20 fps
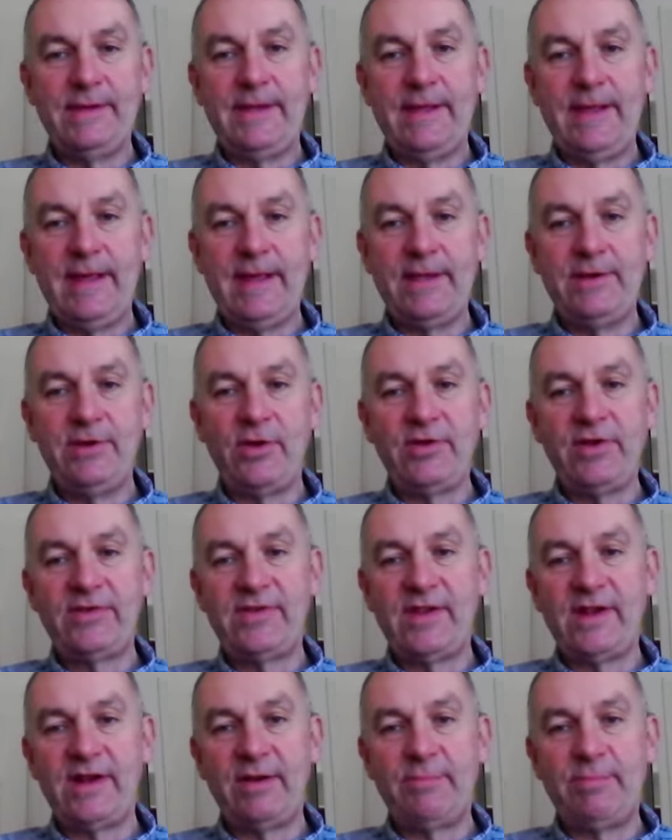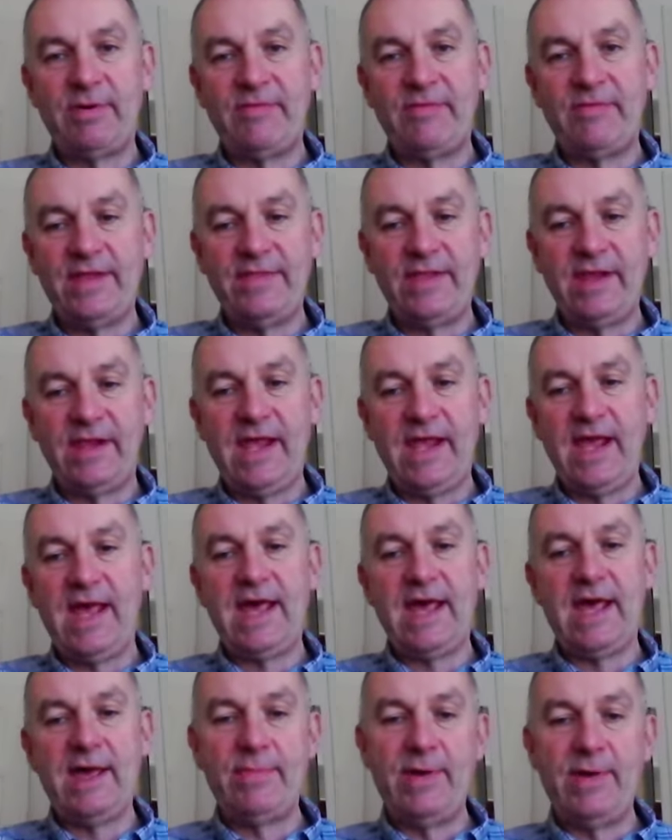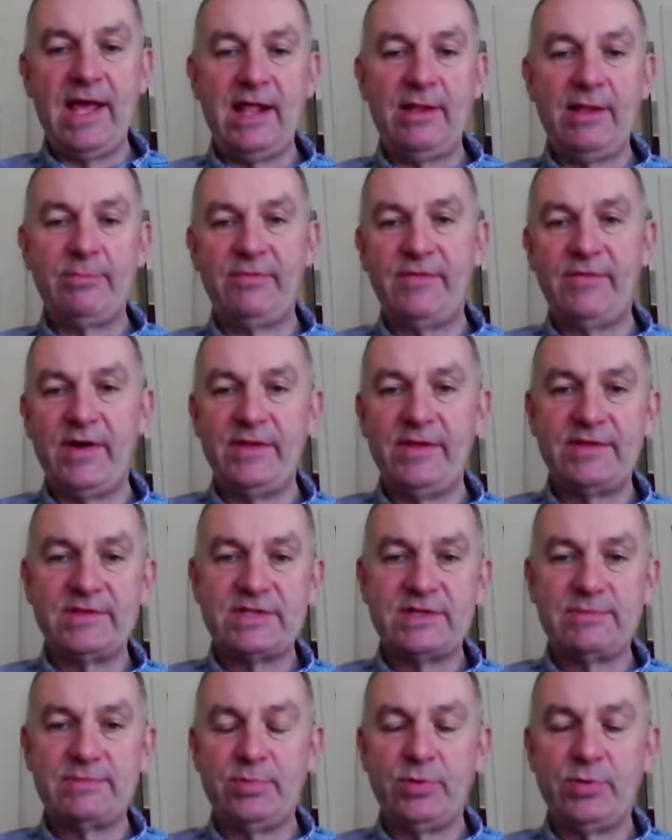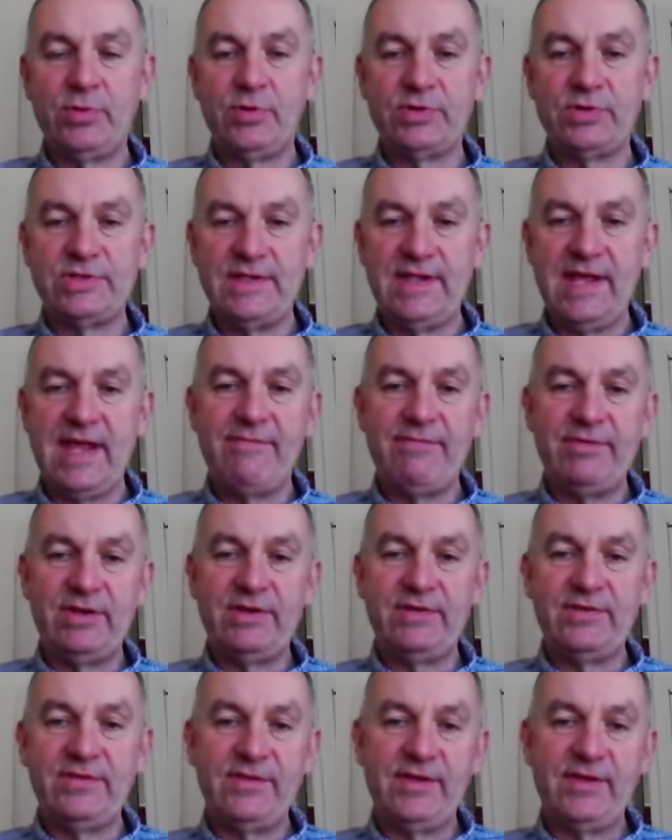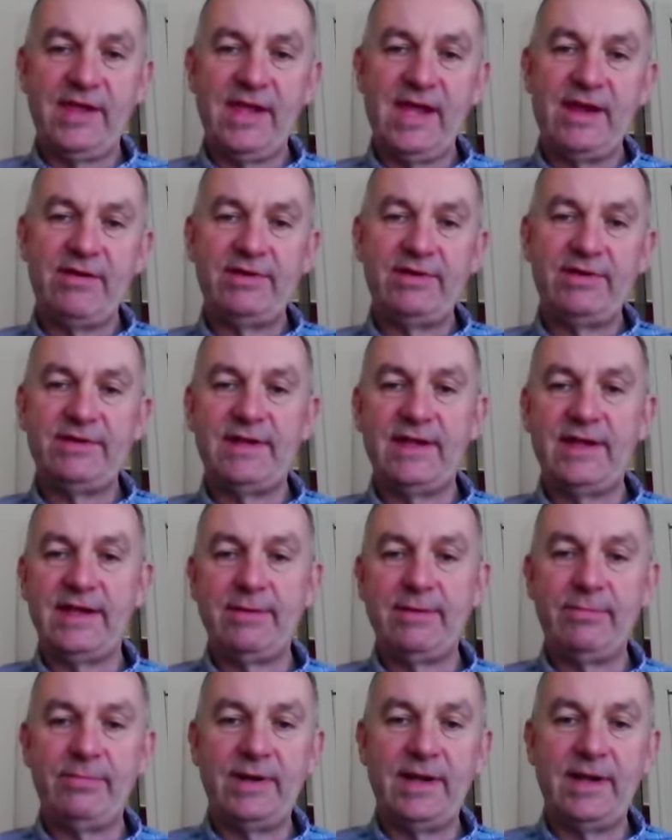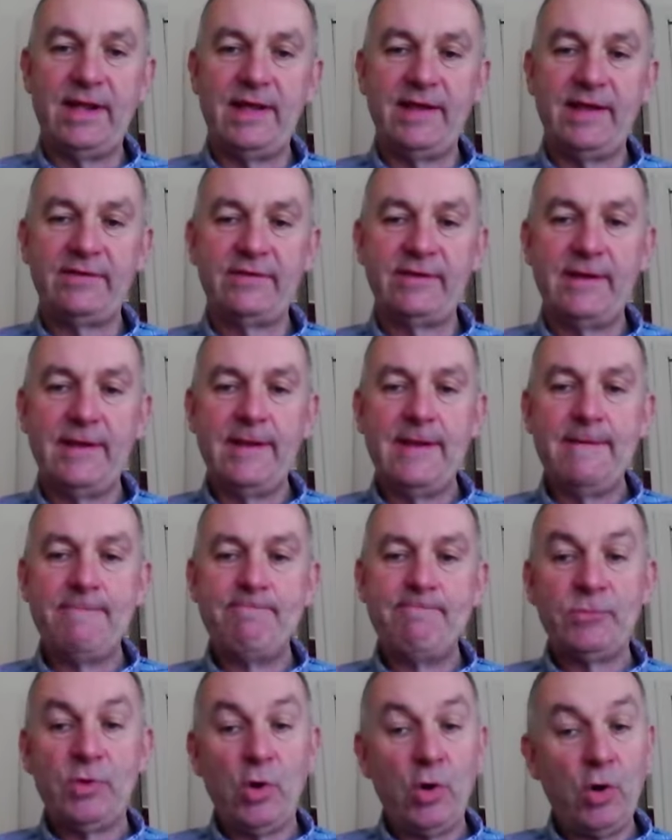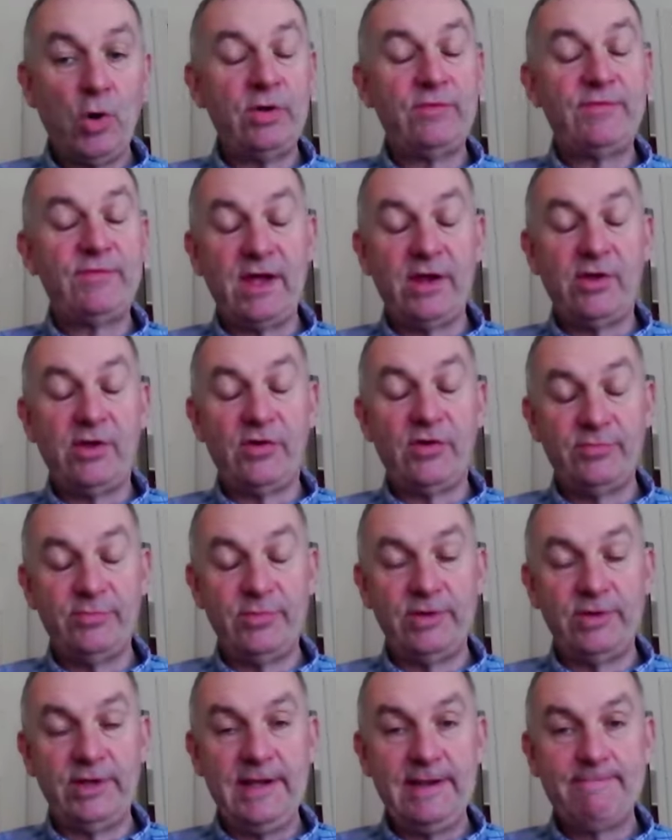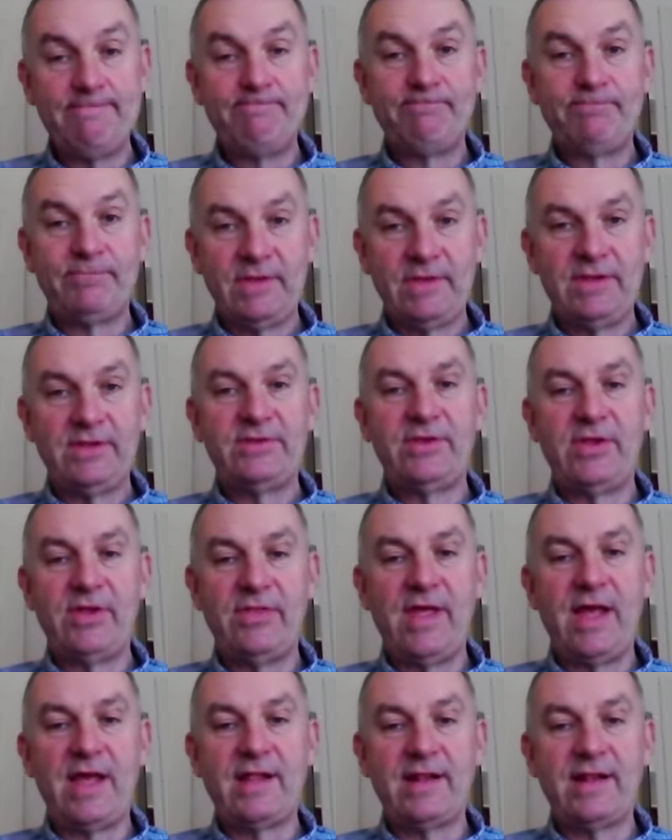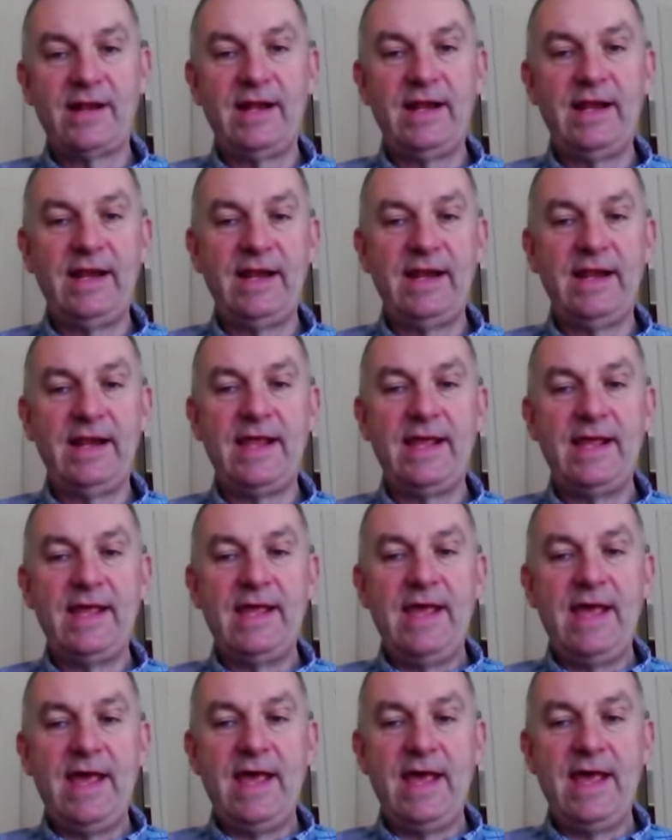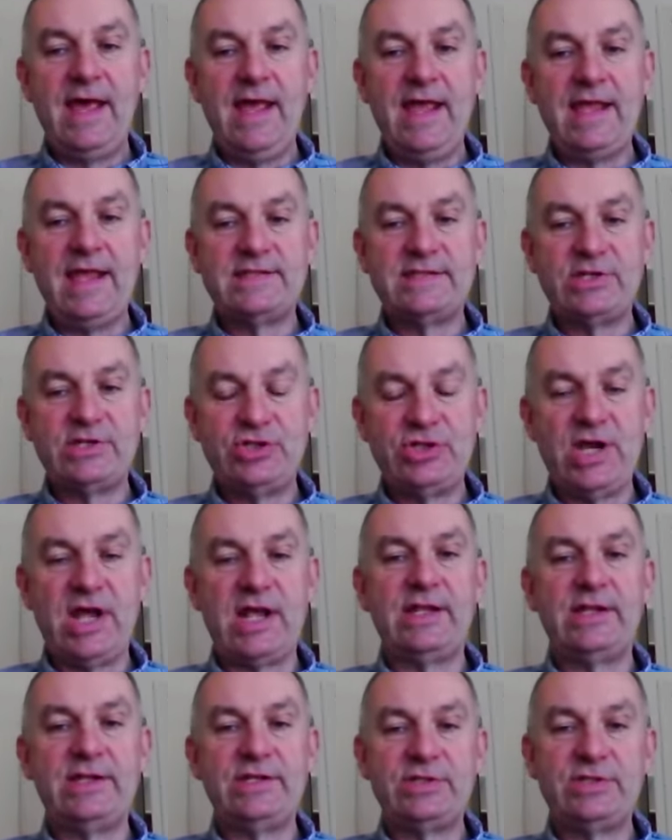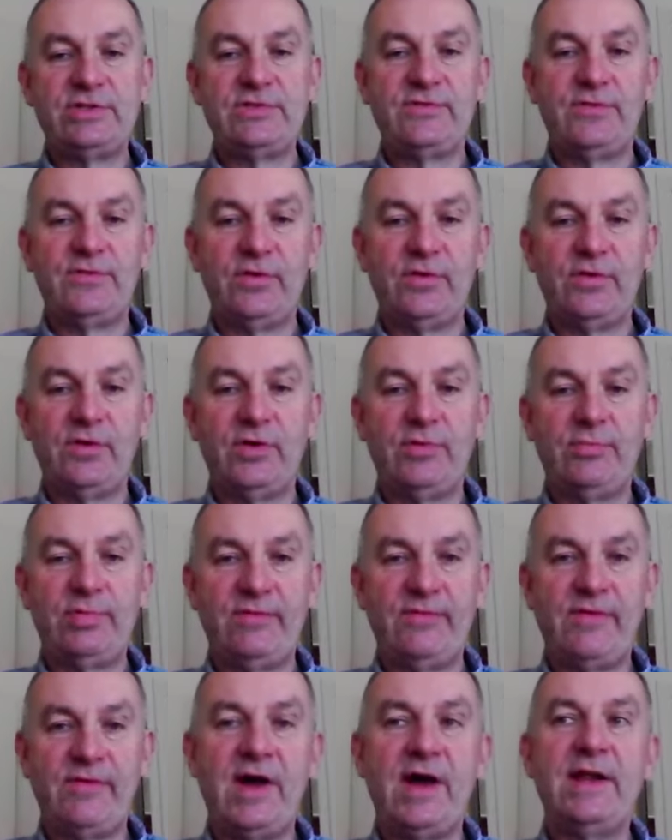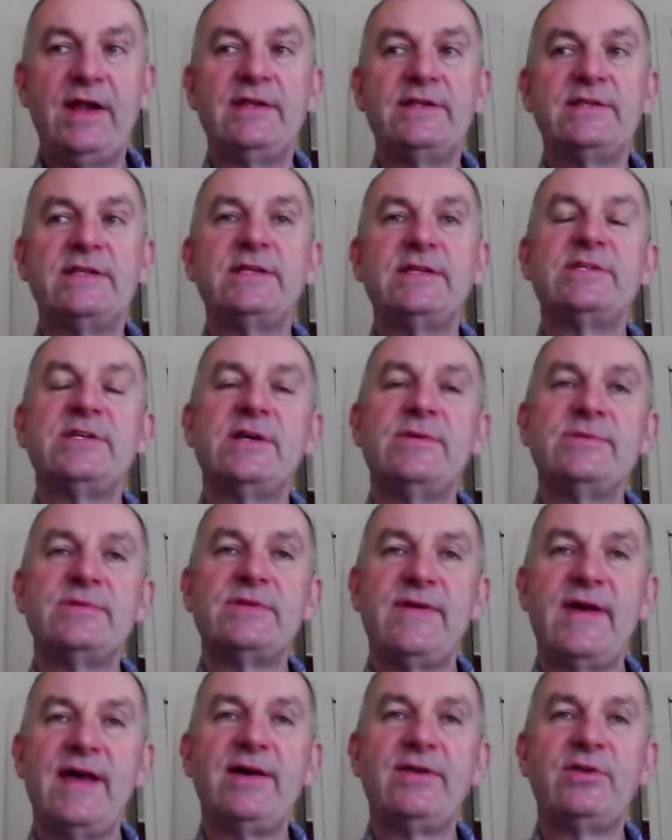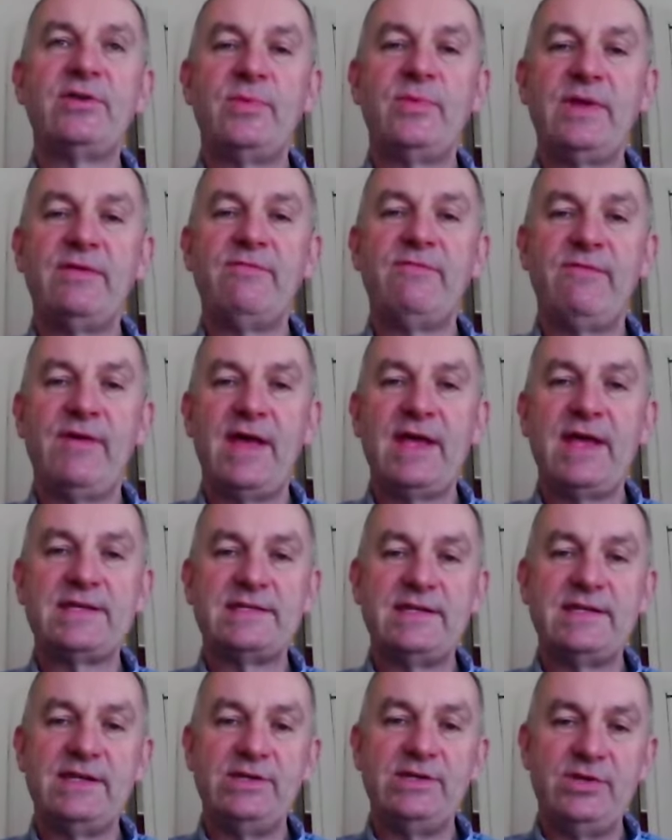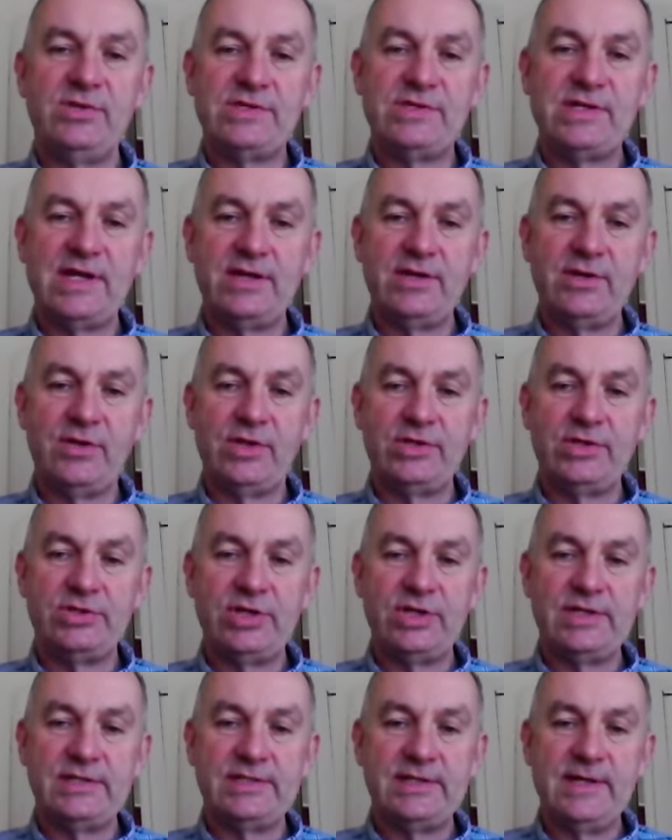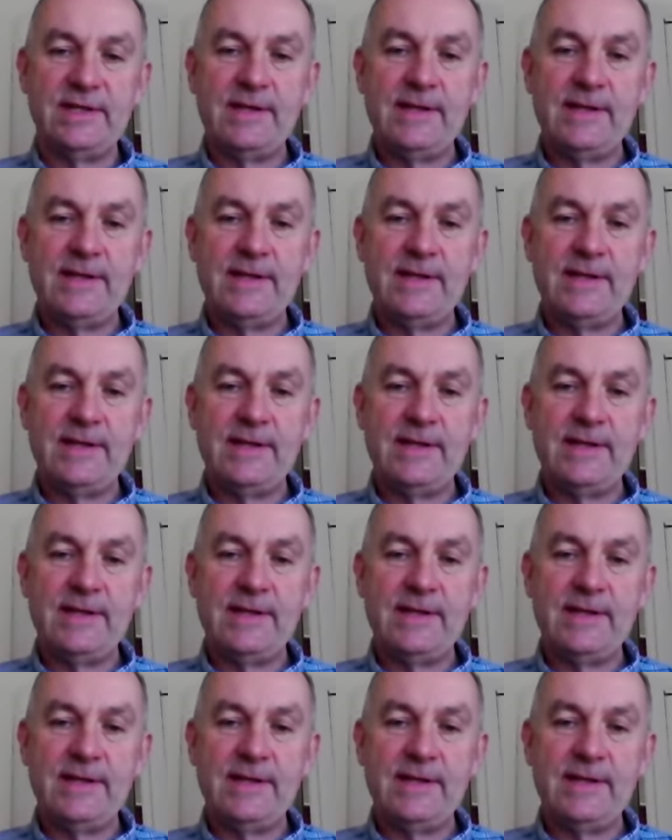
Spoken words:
not necessarily provide the care, but help provide the support and the evidence that care is taking place. All of that costs money. So that clearly is a challenge for providers in terms of how do we invest in new technologies.